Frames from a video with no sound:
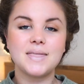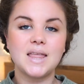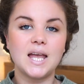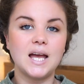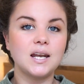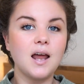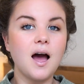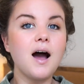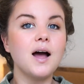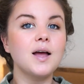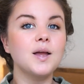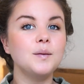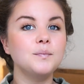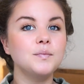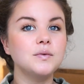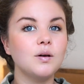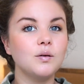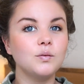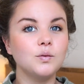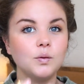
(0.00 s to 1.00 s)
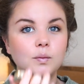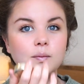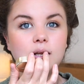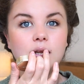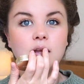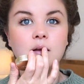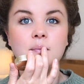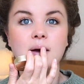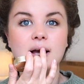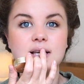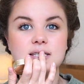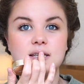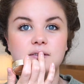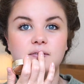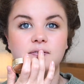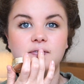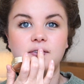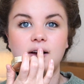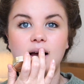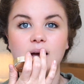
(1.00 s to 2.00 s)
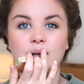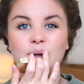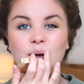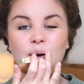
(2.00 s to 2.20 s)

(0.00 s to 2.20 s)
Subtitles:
And I am not normally a massive fan